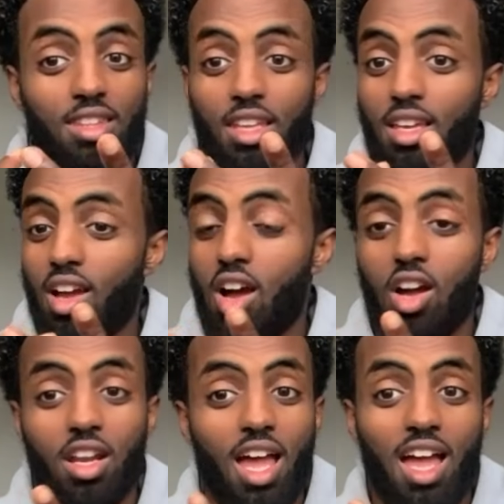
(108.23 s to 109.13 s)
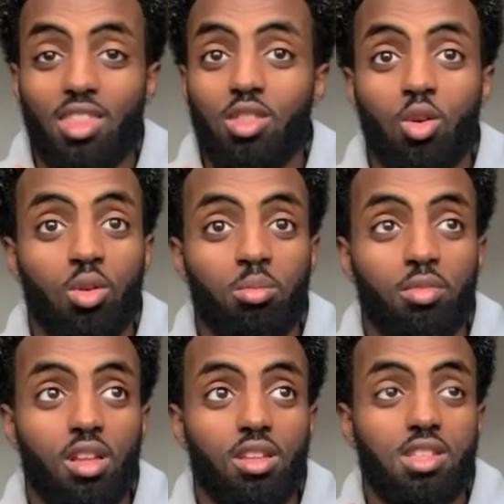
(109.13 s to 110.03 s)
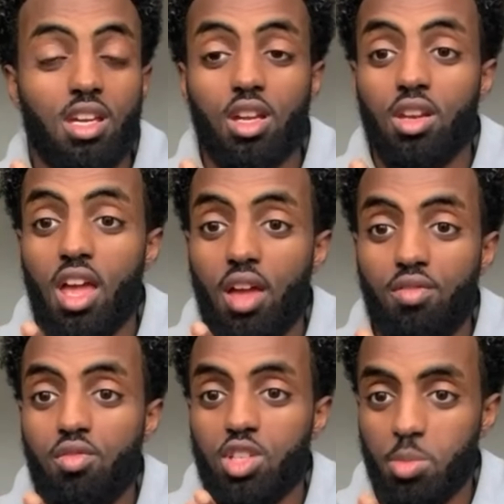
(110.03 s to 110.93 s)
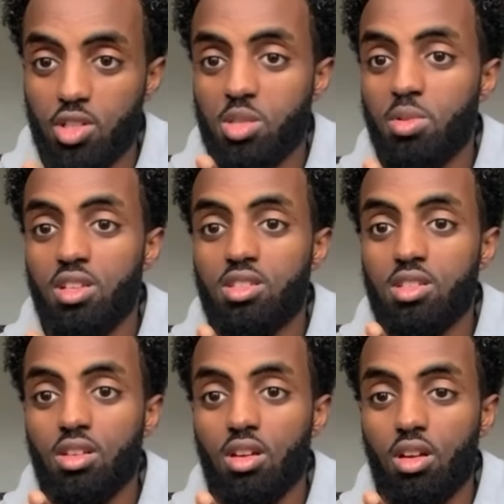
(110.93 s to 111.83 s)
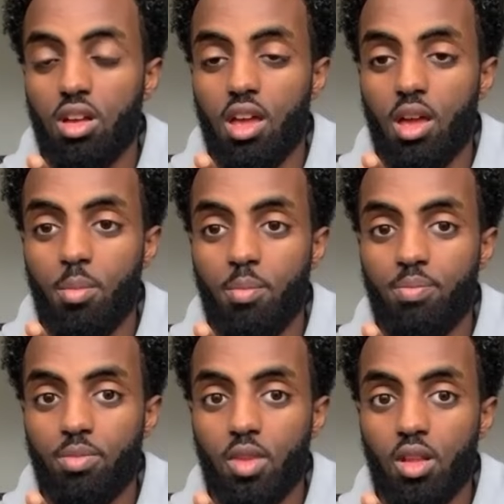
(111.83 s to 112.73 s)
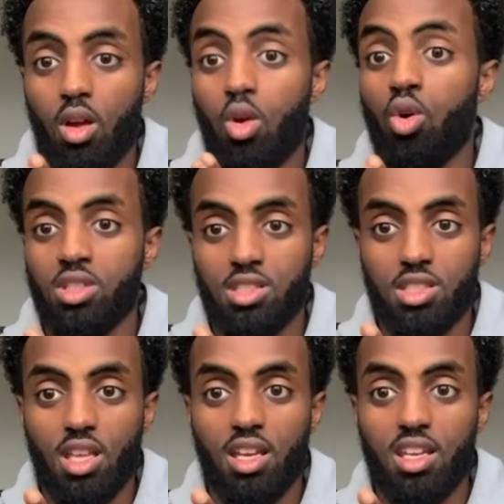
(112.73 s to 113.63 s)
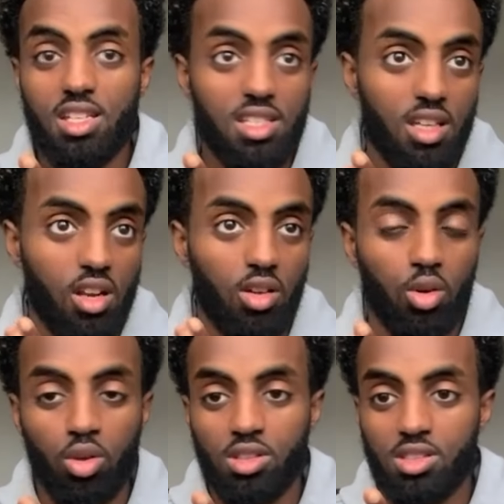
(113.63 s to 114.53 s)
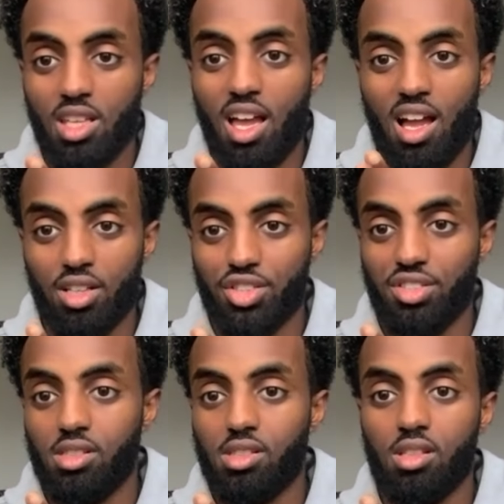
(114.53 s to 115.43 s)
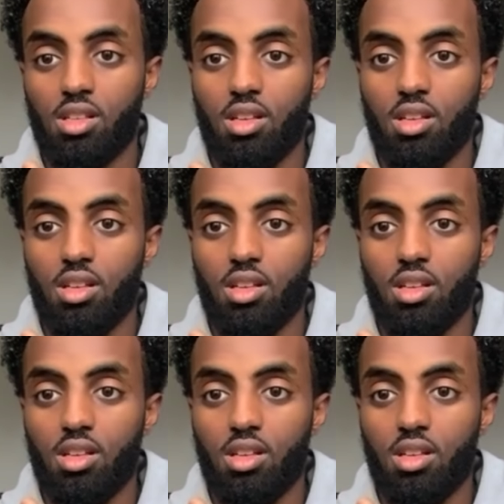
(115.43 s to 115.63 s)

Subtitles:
They can't handle taking every responsibility according to their needs and according to their actions.